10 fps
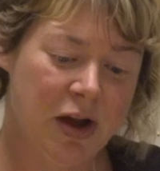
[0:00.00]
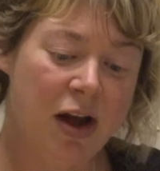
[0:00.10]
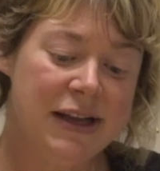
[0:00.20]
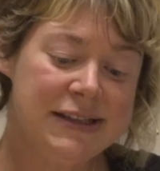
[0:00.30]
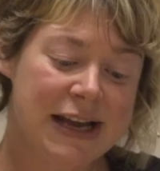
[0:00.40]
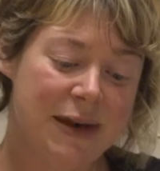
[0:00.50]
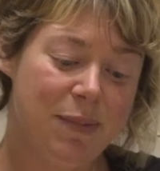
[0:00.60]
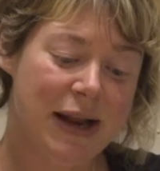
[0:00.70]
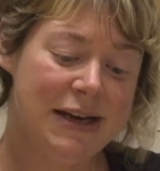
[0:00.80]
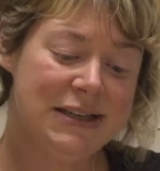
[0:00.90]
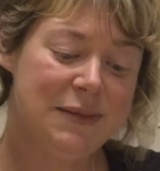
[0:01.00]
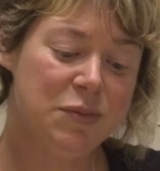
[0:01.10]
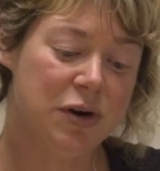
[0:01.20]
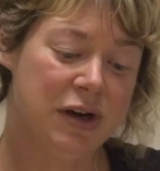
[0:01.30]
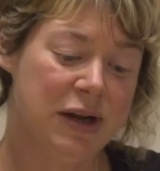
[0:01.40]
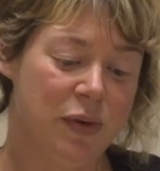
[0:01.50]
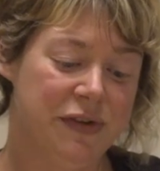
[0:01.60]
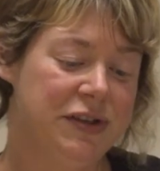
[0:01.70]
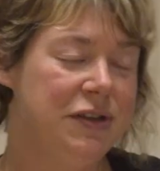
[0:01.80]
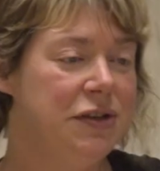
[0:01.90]
Collins had plenty more he
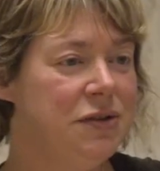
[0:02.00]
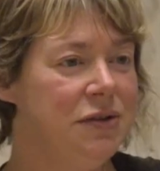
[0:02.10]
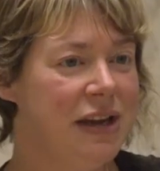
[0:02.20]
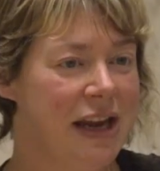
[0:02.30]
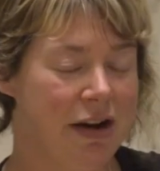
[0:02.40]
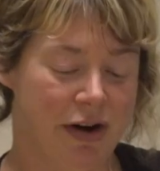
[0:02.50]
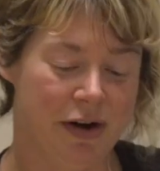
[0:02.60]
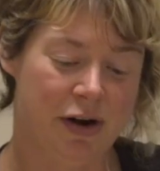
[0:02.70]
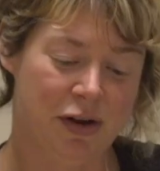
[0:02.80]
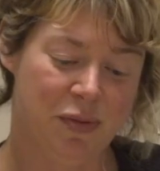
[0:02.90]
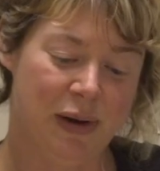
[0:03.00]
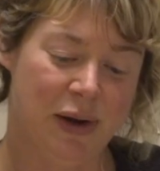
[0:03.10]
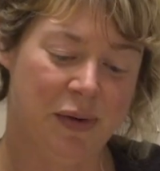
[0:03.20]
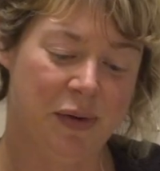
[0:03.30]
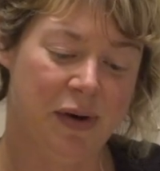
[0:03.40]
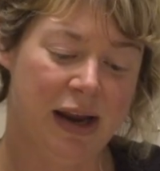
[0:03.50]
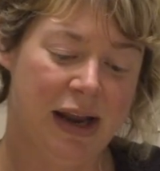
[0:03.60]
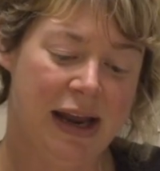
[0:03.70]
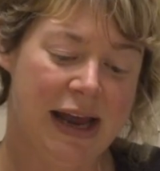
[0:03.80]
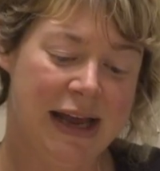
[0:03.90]
wanted to do here on Earth below,
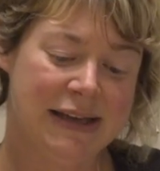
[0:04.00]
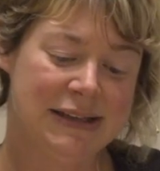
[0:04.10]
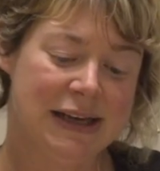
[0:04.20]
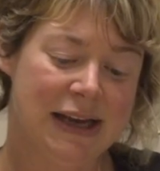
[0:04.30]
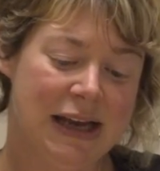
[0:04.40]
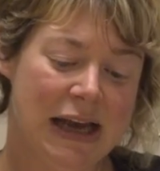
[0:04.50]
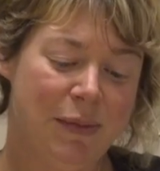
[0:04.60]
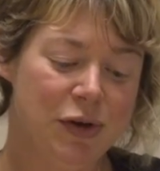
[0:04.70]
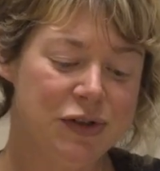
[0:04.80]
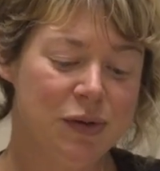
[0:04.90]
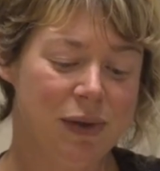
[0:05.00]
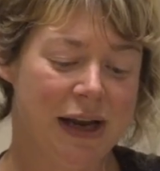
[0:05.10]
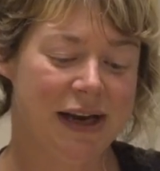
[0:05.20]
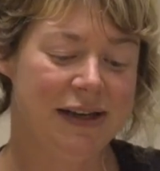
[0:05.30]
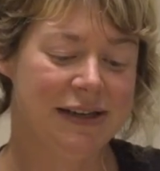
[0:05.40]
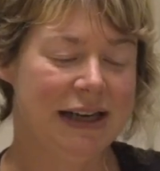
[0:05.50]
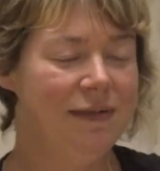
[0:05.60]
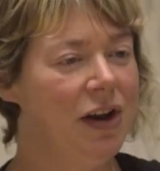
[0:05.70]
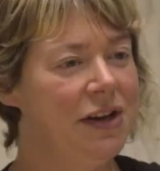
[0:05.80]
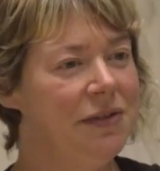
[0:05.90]
and "I'm also planning to
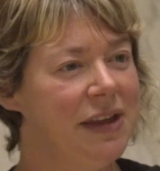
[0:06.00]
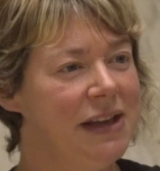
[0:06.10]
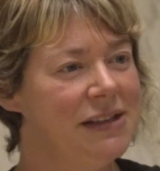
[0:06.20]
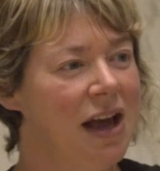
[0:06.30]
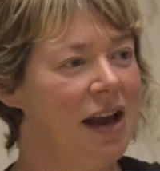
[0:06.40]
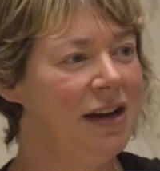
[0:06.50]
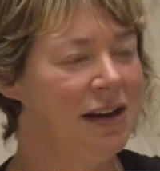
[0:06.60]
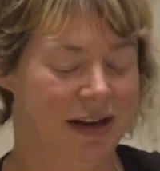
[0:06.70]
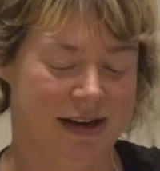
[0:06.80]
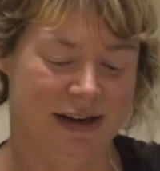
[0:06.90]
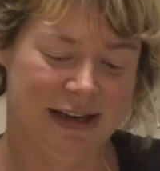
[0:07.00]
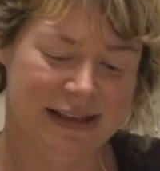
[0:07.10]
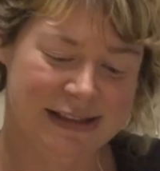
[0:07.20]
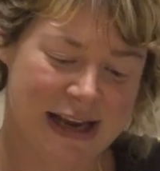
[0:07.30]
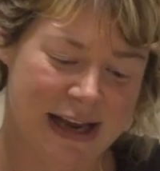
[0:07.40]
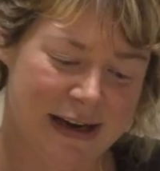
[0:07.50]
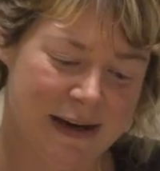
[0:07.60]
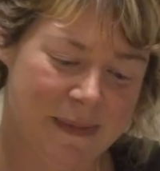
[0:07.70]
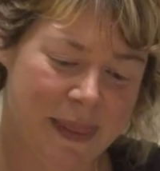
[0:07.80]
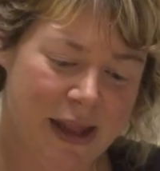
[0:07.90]
leave a lot of things undone," he said.
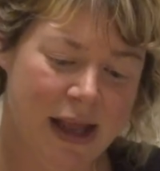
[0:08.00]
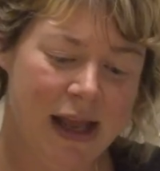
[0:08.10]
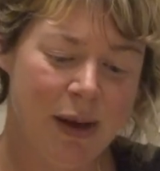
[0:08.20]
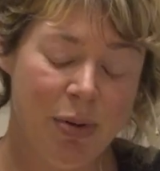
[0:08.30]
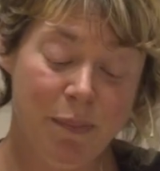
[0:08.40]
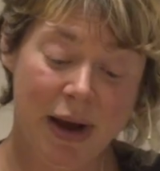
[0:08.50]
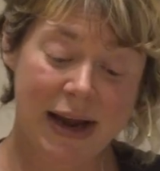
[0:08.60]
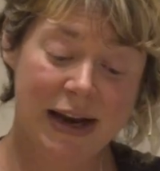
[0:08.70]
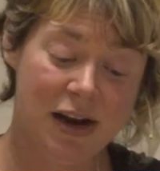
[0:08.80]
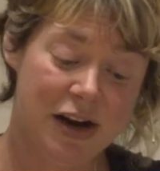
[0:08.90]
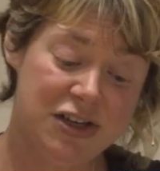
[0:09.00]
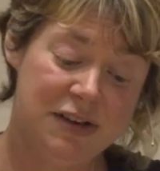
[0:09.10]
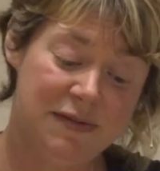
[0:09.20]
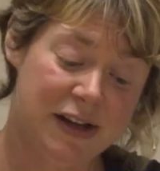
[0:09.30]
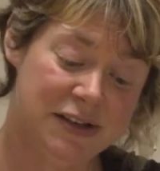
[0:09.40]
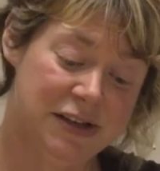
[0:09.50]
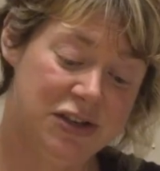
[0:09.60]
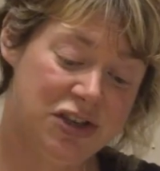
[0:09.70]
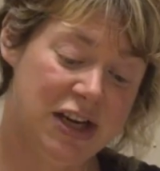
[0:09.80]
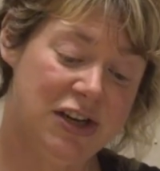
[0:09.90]
But by and large he felt
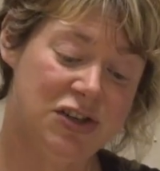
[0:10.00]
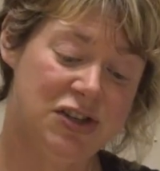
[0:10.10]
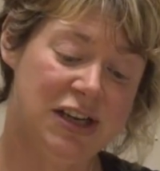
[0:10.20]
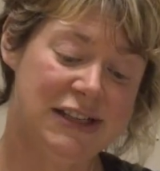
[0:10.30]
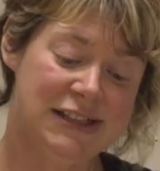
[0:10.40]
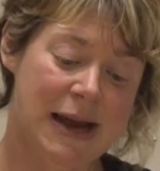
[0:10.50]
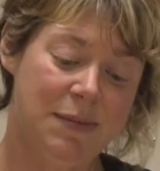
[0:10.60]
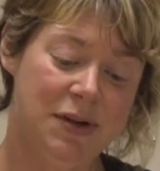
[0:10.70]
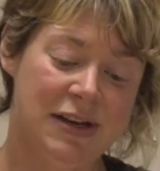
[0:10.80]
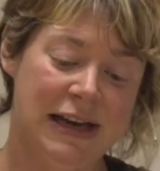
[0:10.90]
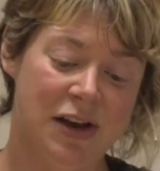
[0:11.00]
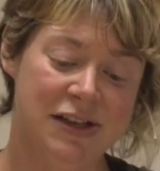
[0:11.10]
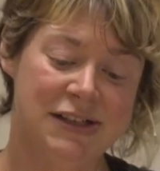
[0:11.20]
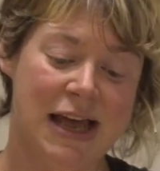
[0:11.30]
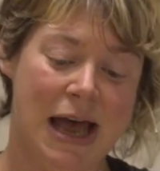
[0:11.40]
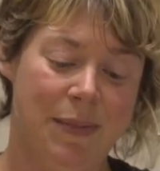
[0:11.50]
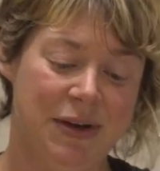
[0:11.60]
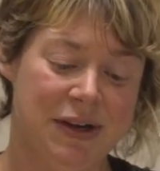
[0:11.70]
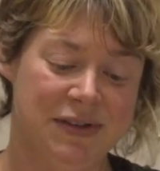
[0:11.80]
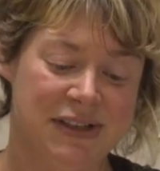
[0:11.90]
unchanged, except that he lost the habit